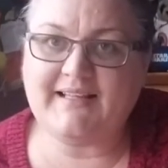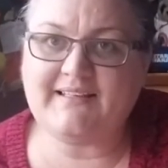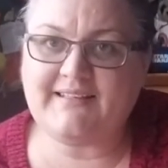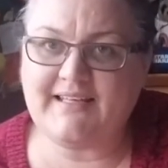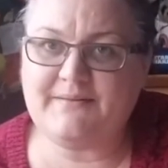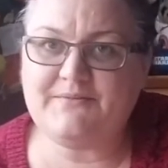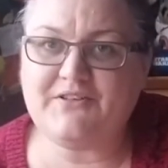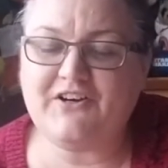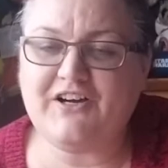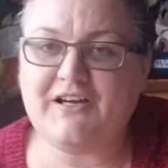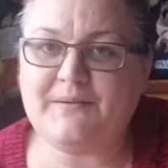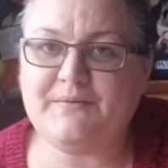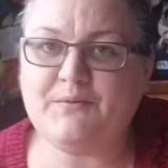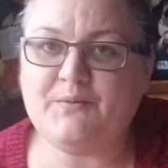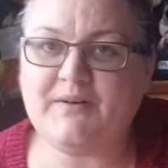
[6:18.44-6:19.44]
at the same
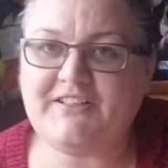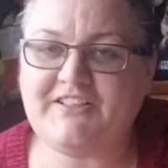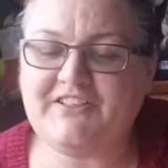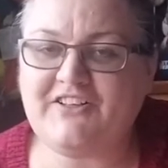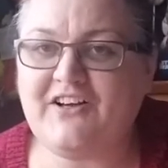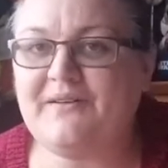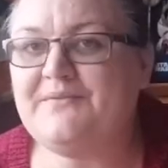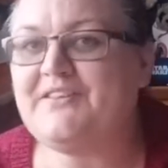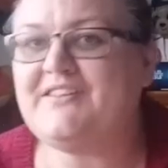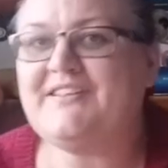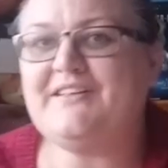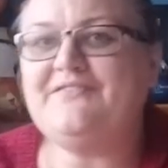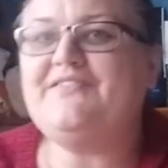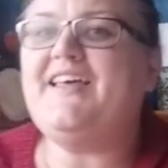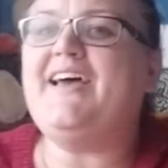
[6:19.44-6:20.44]
time, when she calms
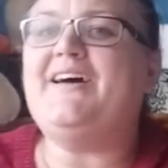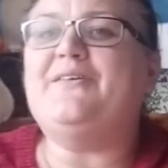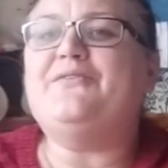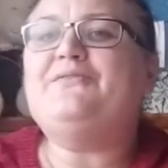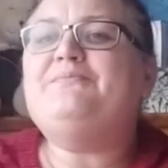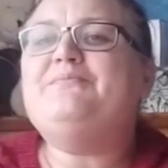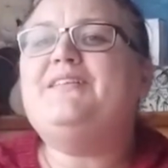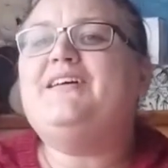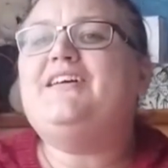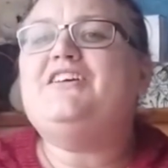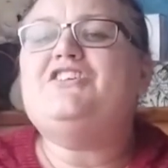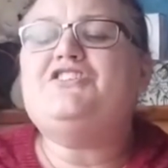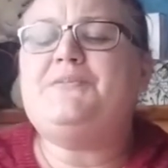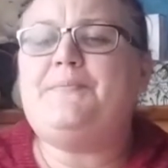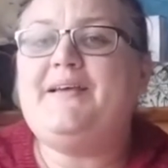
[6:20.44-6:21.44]
herself down,
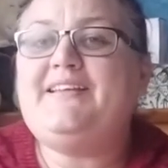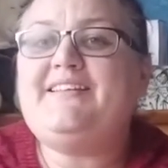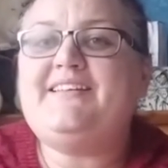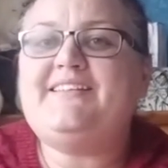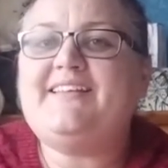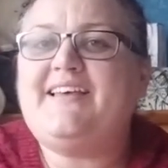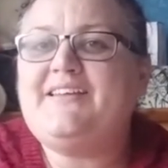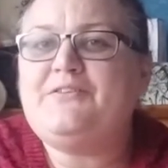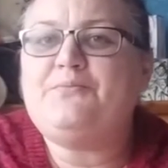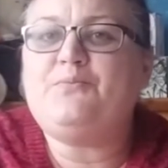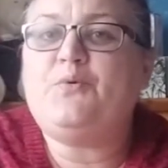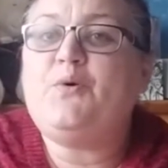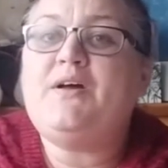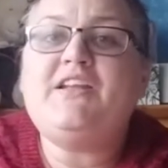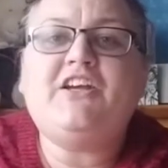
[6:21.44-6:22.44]
she basically says,
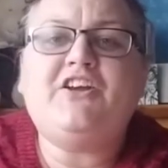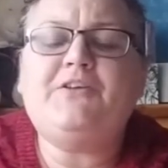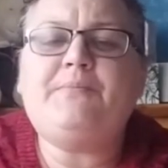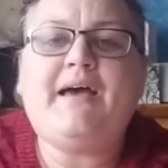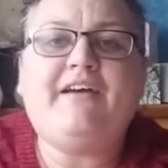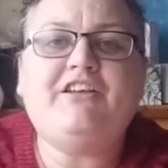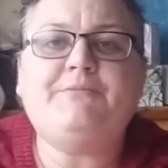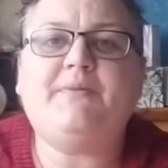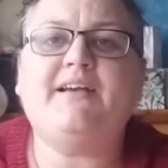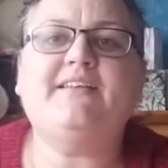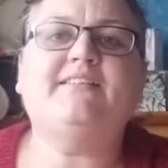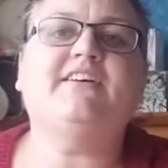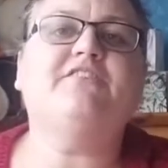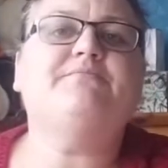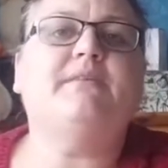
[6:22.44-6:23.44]
well, why don't you go to Paris by
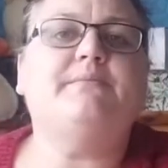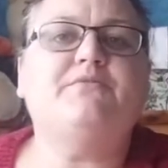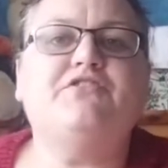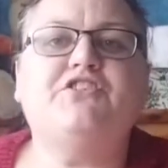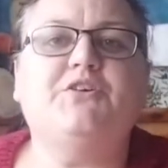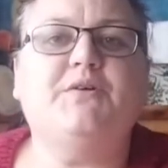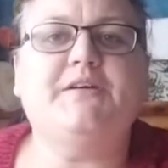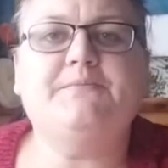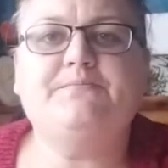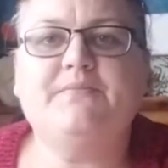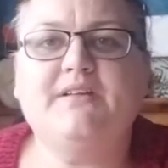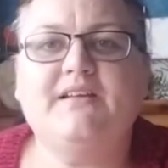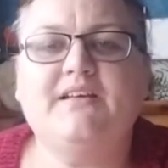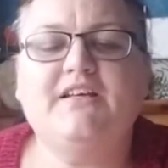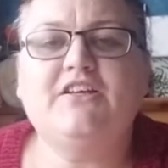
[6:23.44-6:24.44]
yourself, Mum, just do it.
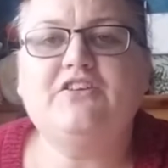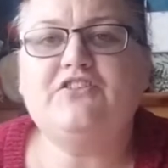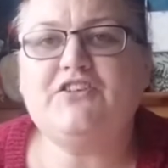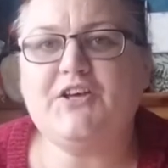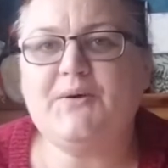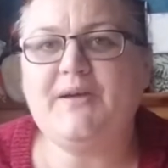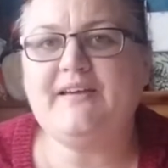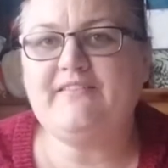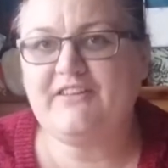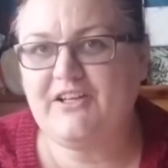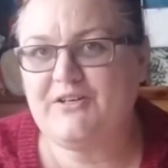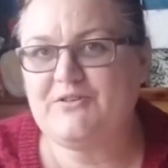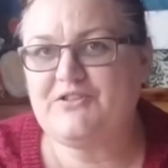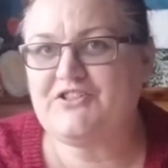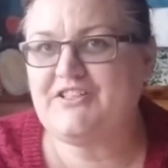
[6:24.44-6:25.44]
So even
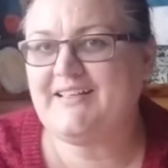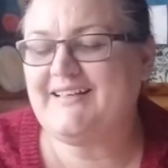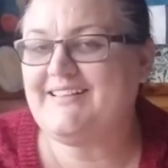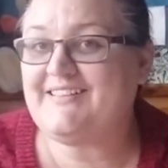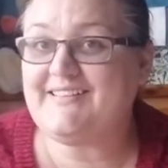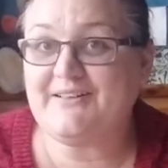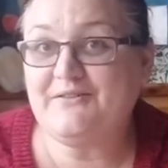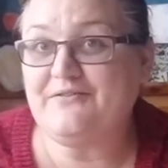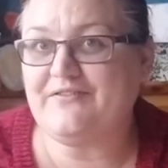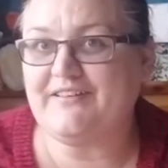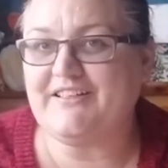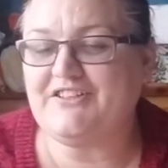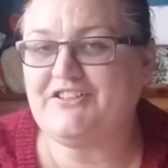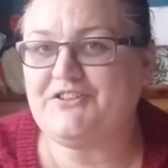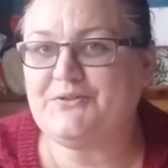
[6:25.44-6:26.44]
though she is
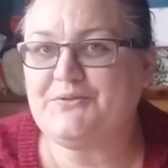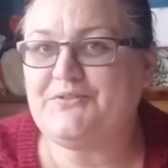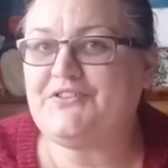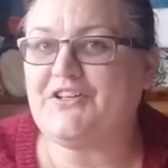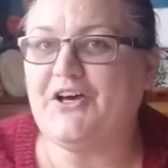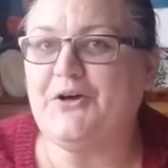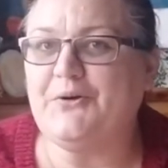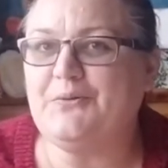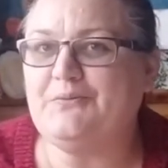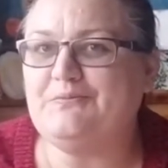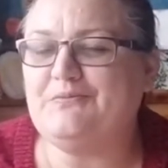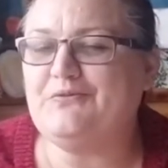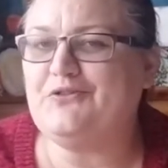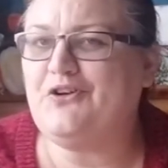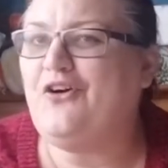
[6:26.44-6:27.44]
selfish, she's also
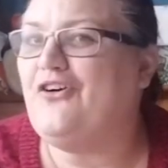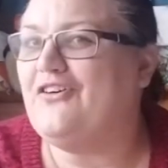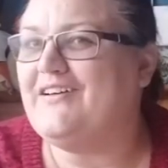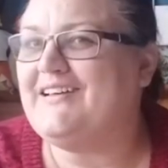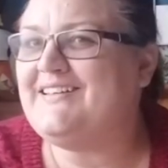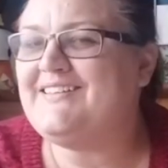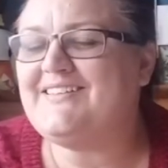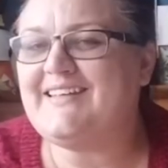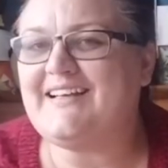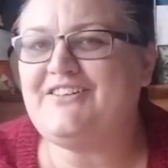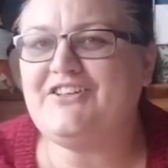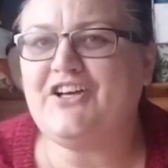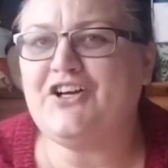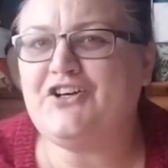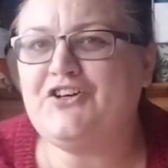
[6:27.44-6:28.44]
not. It's
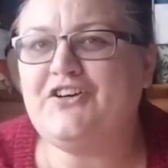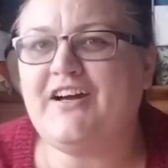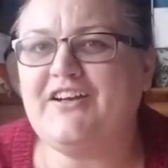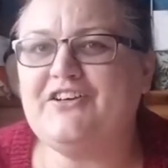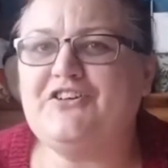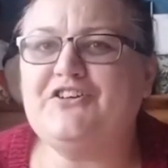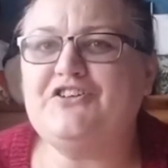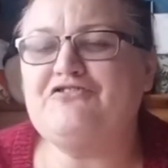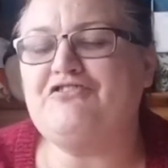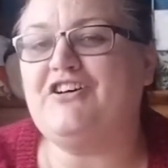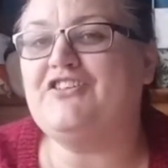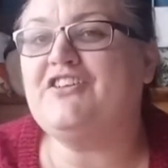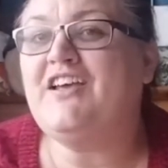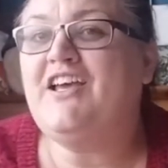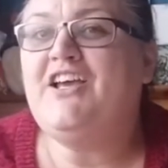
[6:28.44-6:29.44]
actually a good kind of
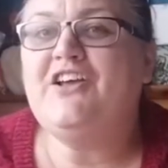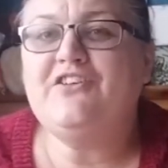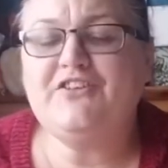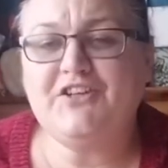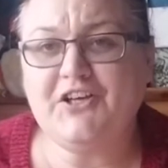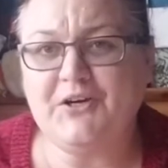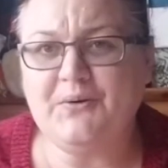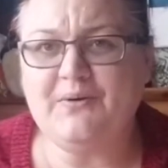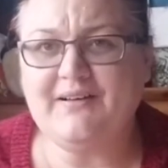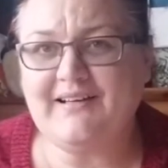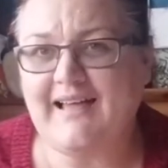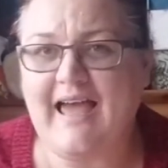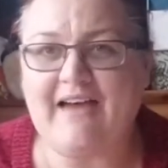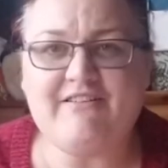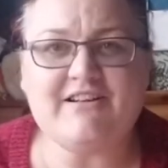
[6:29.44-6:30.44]
contrast. No
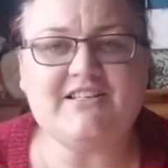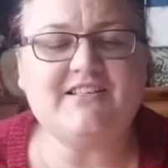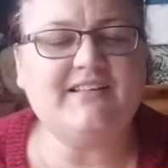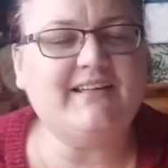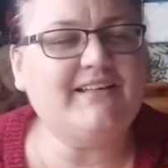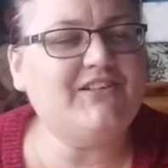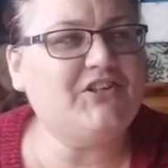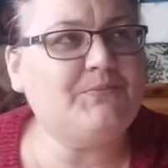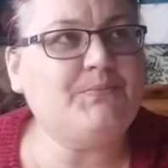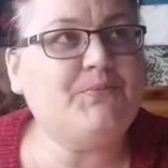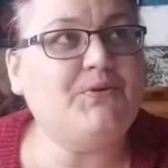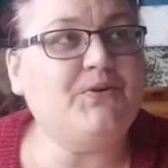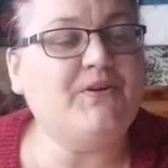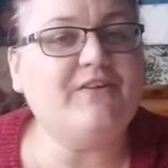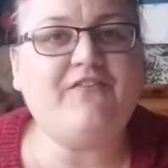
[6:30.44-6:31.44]
character in this
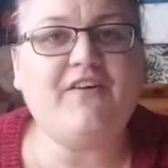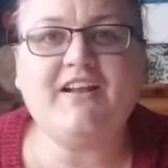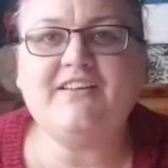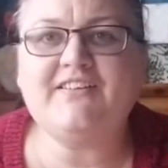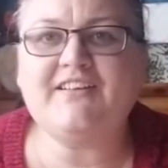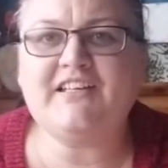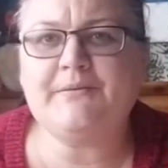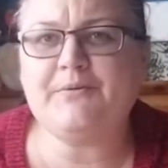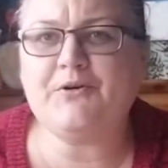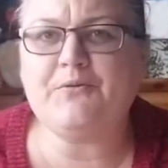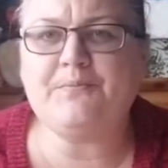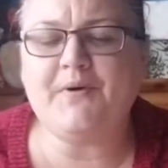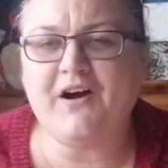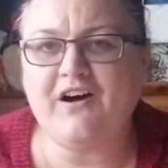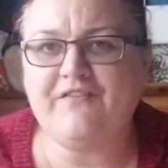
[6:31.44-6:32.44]
book follows a
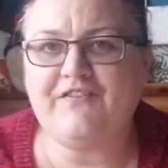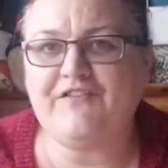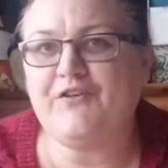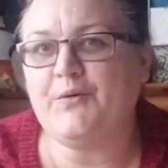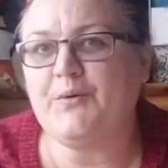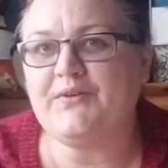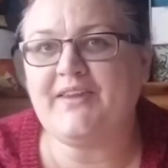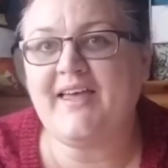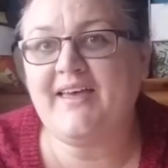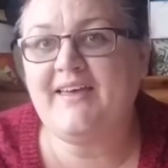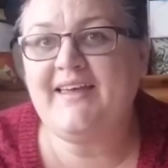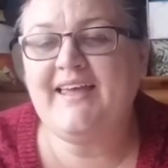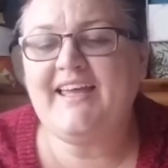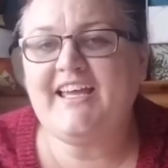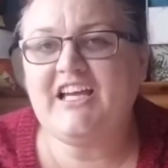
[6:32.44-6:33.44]
typical path, if you will.
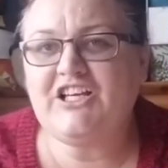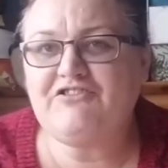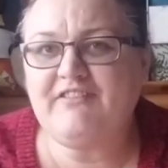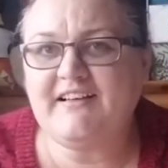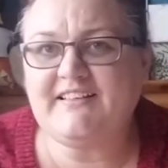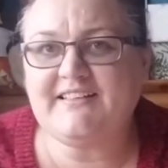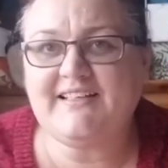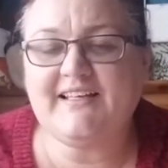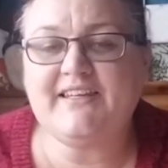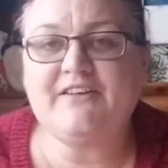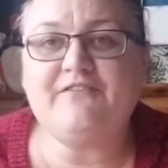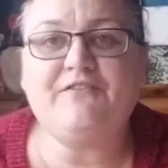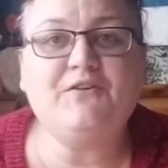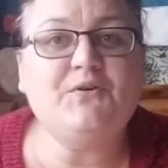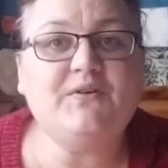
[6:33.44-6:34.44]
They're interesting
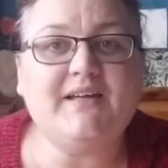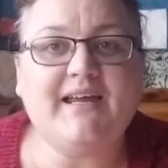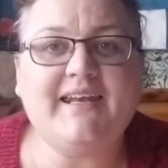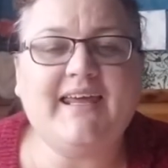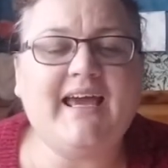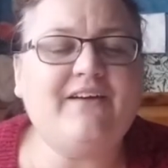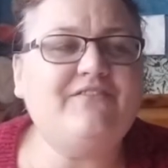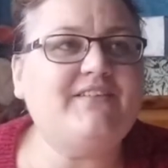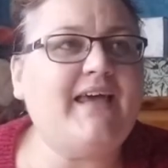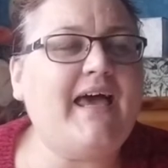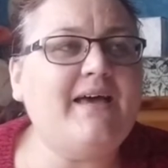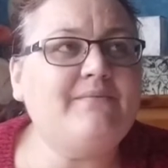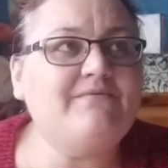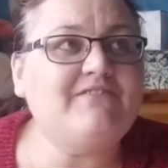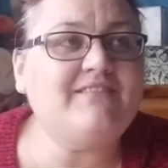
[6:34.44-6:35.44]
and they're flawed and they have
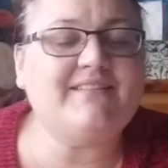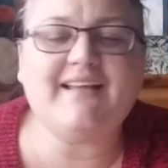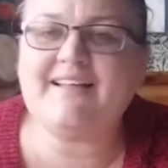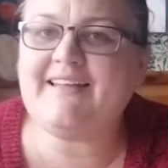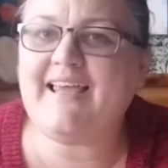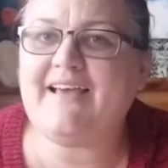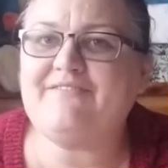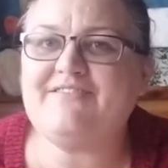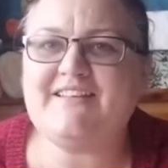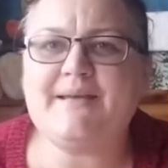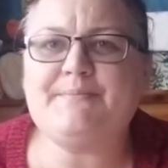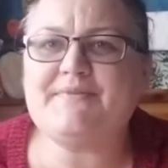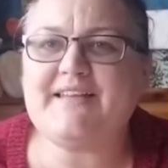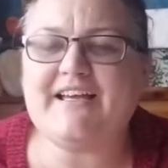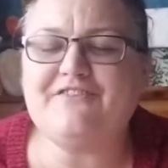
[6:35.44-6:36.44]

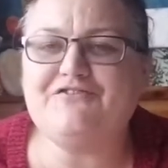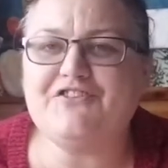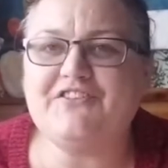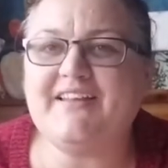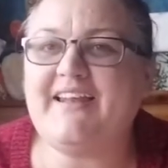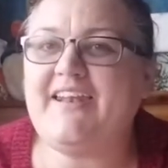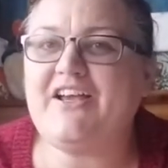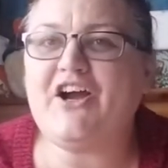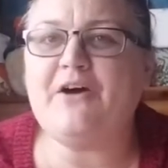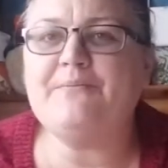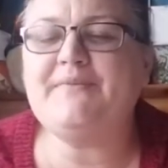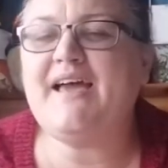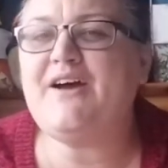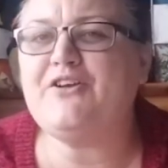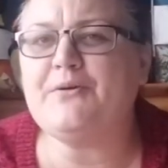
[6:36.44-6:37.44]
temper tantrums. Then they
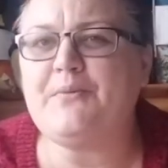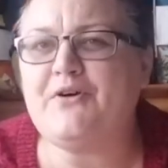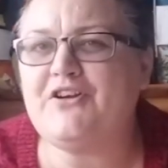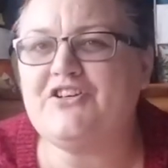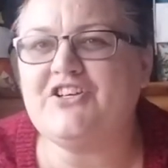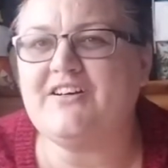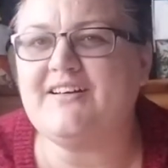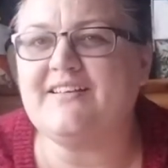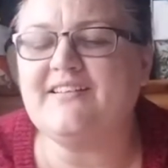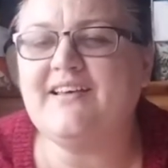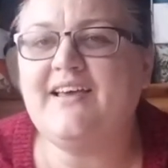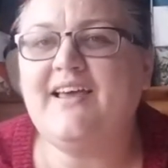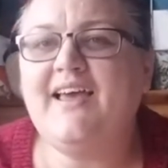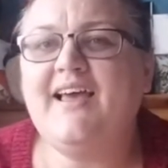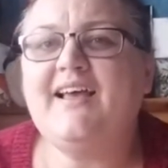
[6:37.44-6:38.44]
calm down and apologise.